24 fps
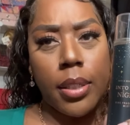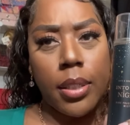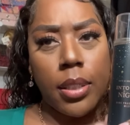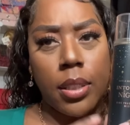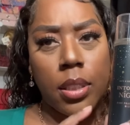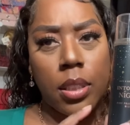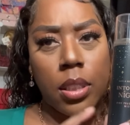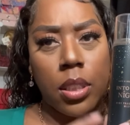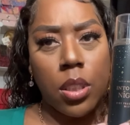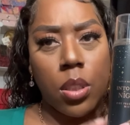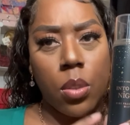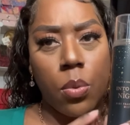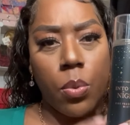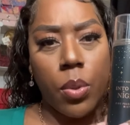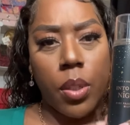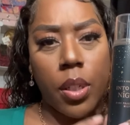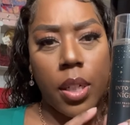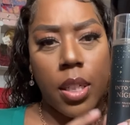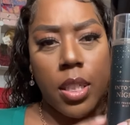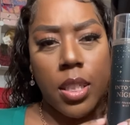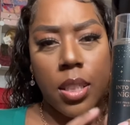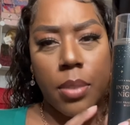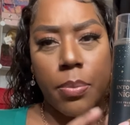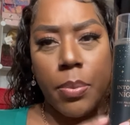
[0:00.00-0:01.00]
Is this the one
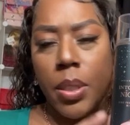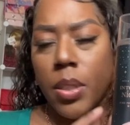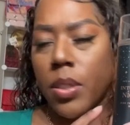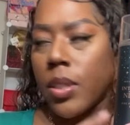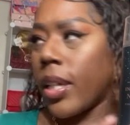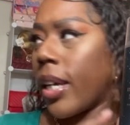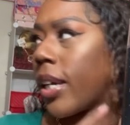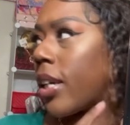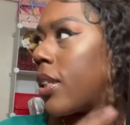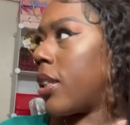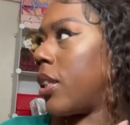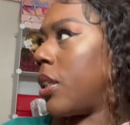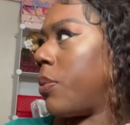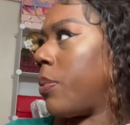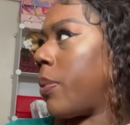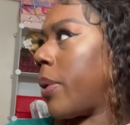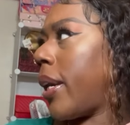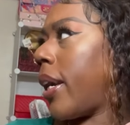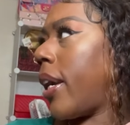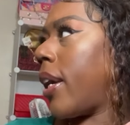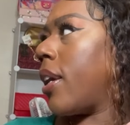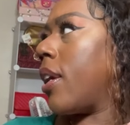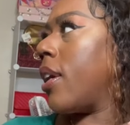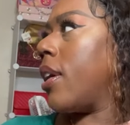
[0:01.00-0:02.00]
that smells like
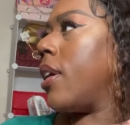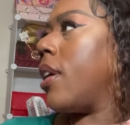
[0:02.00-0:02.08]
Libre?